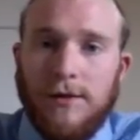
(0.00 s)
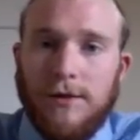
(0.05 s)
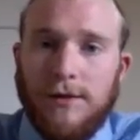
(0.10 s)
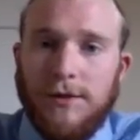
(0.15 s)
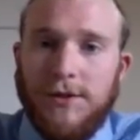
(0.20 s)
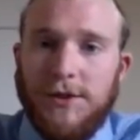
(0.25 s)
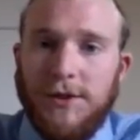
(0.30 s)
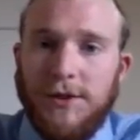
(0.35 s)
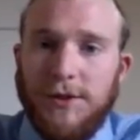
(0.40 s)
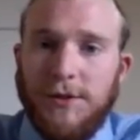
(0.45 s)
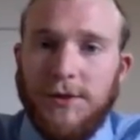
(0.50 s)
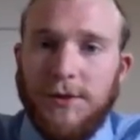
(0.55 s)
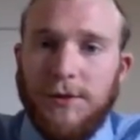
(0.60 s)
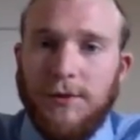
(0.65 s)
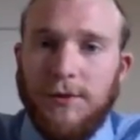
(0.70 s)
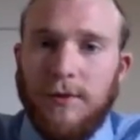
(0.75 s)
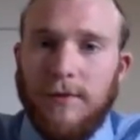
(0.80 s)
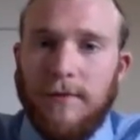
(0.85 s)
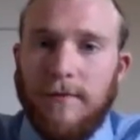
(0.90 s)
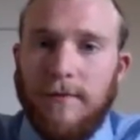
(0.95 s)

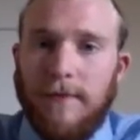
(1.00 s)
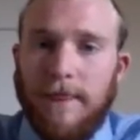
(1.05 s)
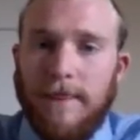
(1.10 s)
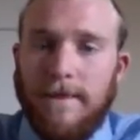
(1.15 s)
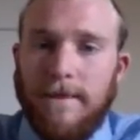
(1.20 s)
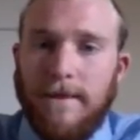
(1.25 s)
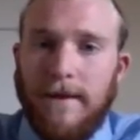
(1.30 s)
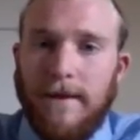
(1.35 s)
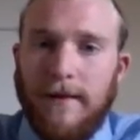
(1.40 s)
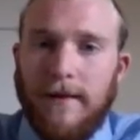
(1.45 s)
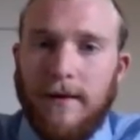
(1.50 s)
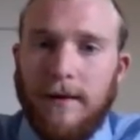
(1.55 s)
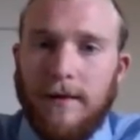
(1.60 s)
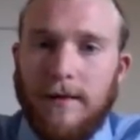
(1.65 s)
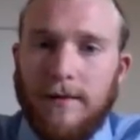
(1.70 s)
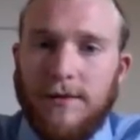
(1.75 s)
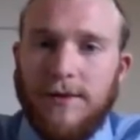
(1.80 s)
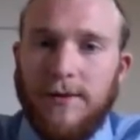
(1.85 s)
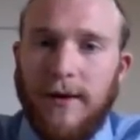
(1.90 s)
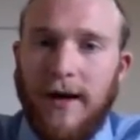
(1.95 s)
To
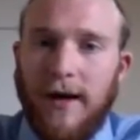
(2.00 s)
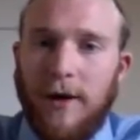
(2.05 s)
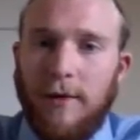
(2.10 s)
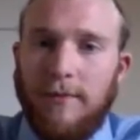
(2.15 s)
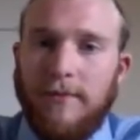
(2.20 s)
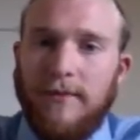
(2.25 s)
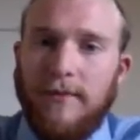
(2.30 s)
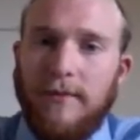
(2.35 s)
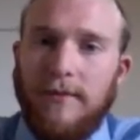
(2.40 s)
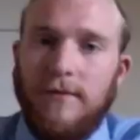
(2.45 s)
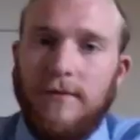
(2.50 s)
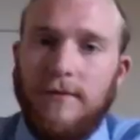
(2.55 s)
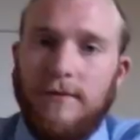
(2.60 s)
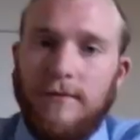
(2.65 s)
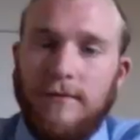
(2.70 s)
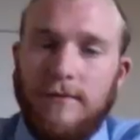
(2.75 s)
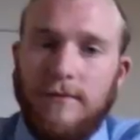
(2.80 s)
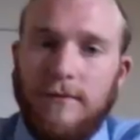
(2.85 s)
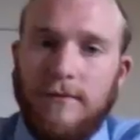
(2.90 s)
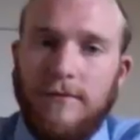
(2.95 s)
help
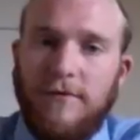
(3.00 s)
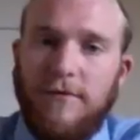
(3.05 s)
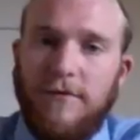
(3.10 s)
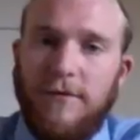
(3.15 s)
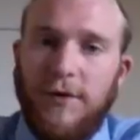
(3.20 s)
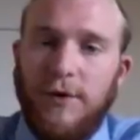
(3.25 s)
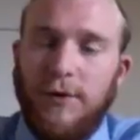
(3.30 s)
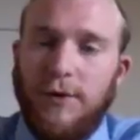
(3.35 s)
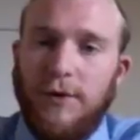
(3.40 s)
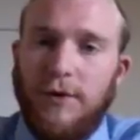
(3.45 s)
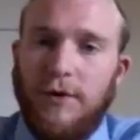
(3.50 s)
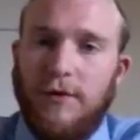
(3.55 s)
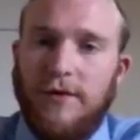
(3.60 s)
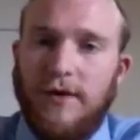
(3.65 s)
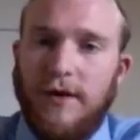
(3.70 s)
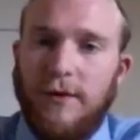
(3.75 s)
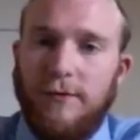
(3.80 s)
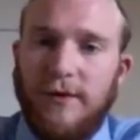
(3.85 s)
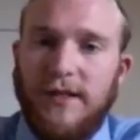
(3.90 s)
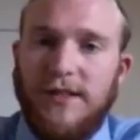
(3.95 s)
fuel
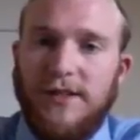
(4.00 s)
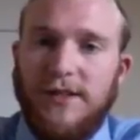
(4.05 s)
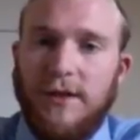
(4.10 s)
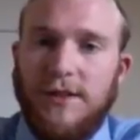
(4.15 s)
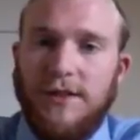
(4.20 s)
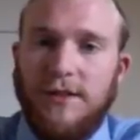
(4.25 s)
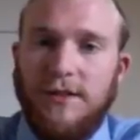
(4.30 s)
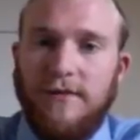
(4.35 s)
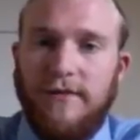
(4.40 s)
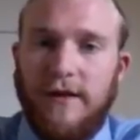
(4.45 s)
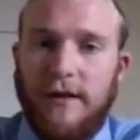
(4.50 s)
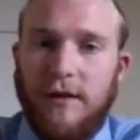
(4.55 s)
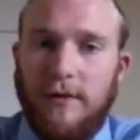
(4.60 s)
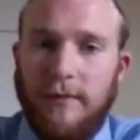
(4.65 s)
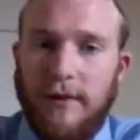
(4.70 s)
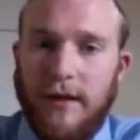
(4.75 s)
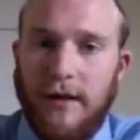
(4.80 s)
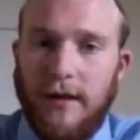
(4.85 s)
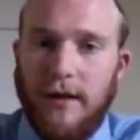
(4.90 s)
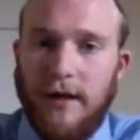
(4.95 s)
the research and
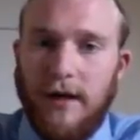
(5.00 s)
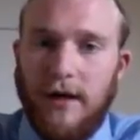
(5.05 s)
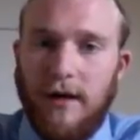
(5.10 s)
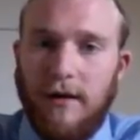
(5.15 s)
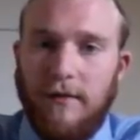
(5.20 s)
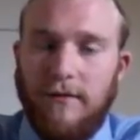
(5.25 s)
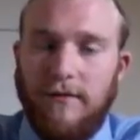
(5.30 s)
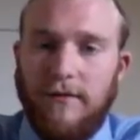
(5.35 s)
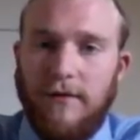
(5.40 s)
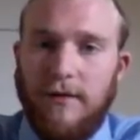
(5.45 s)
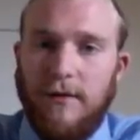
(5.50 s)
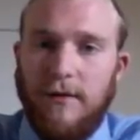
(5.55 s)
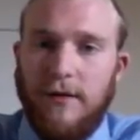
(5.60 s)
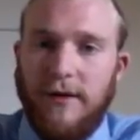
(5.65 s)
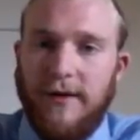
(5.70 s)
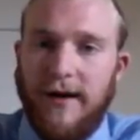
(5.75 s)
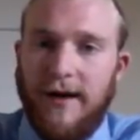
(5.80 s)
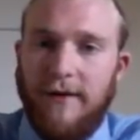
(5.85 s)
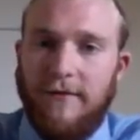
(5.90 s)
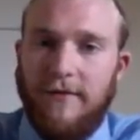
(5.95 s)
development of
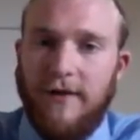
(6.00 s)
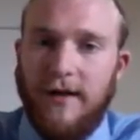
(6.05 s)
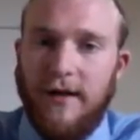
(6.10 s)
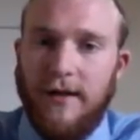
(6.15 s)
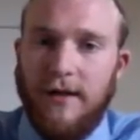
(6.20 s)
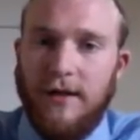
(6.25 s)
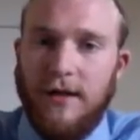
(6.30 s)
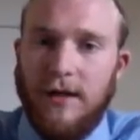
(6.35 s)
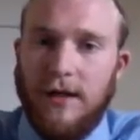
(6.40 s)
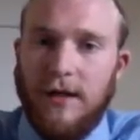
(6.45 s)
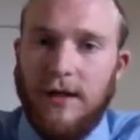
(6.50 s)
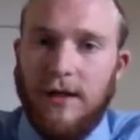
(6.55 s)
graphene,